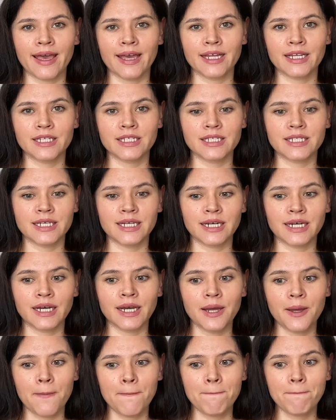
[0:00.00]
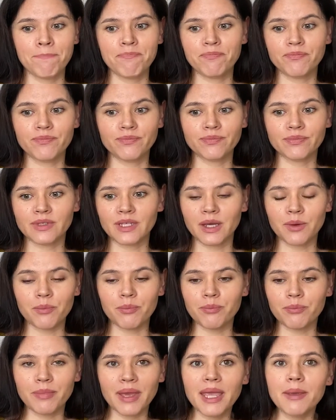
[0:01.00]
and uh,
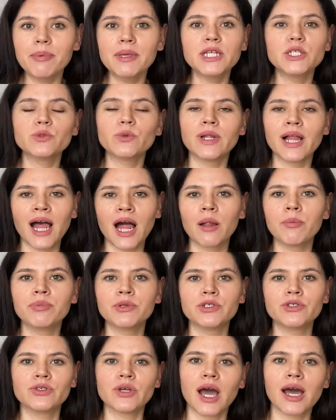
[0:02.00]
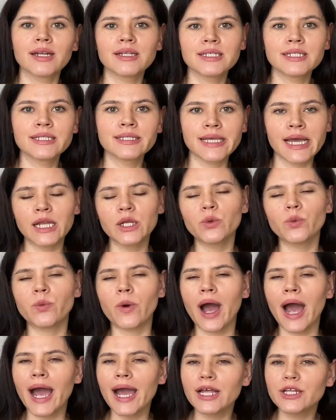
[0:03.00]
maybe it will help you to
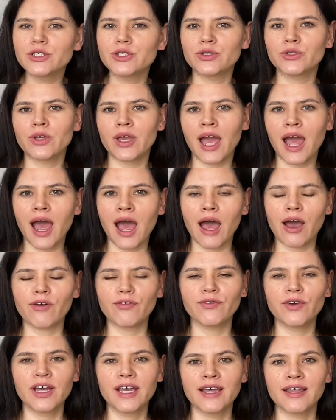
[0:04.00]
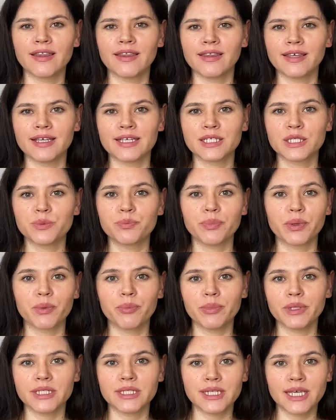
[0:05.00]
understand why do you have this
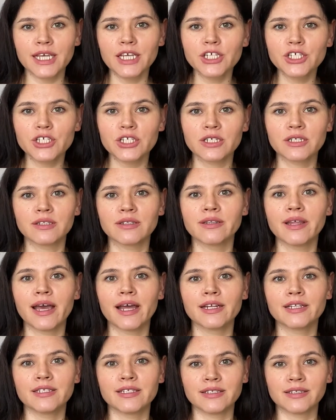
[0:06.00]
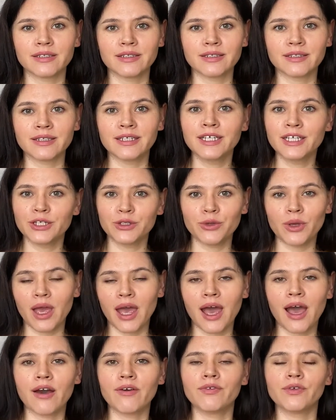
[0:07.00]
pigmentation that uh, you
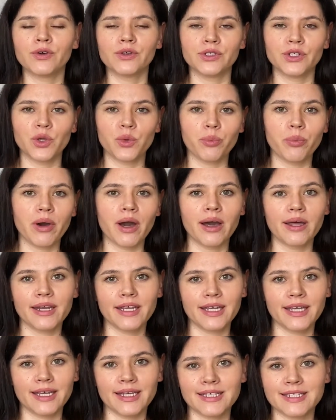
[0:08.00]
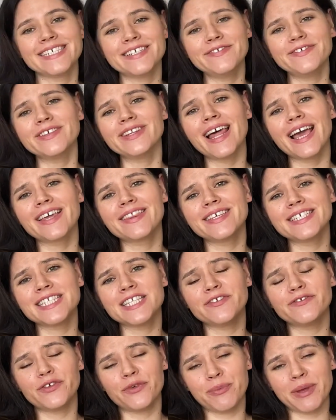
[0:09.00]
have on your body and if you like
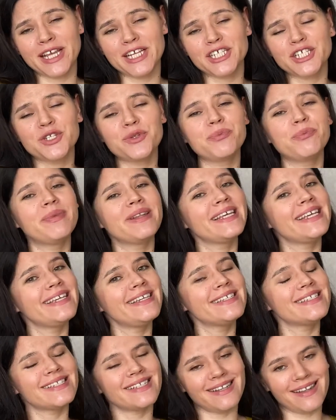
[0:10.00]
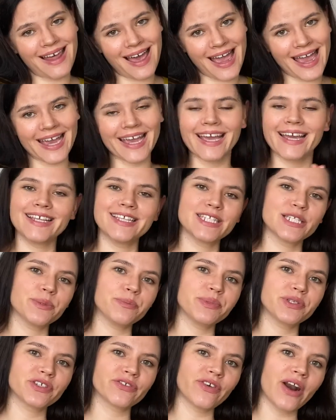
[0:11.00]
this information please like
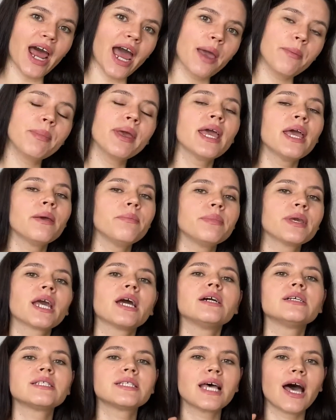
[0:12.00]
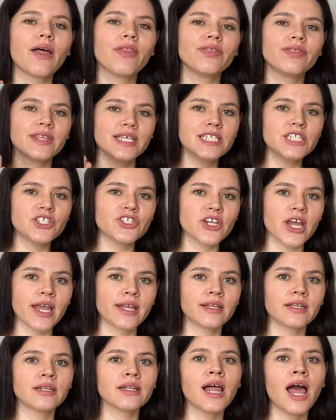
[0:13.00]
and subscribe because on this
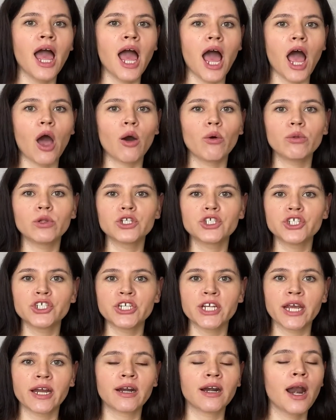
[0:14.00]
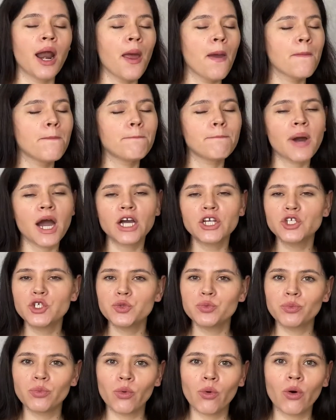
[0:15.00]
channel i will share
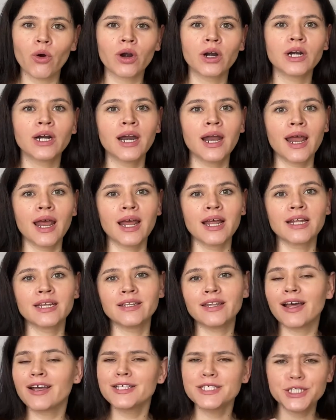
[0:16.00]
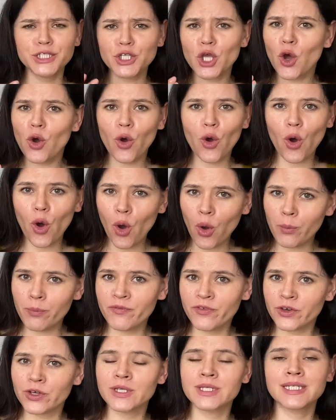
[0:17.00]
much more not so
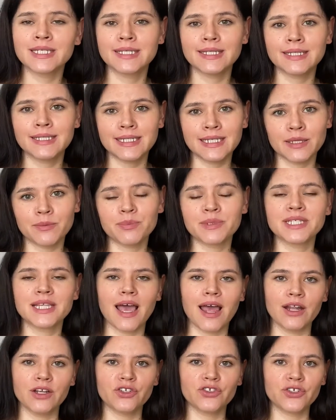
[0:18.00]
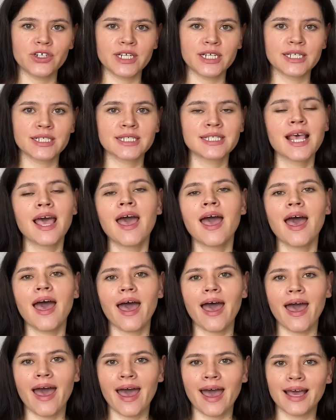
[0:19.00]
obvious tips and tricks
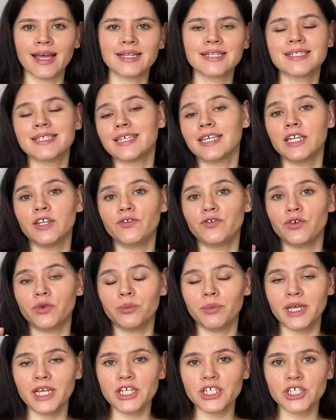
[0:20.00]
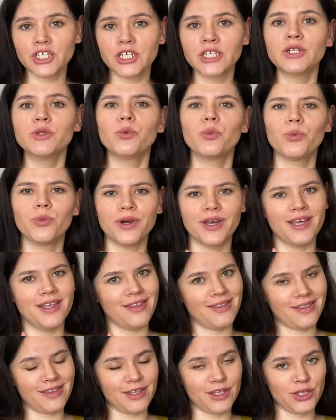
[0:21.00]
and information
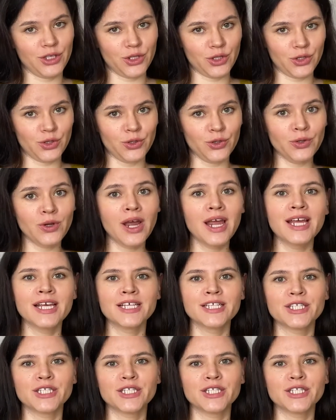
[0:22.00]
with you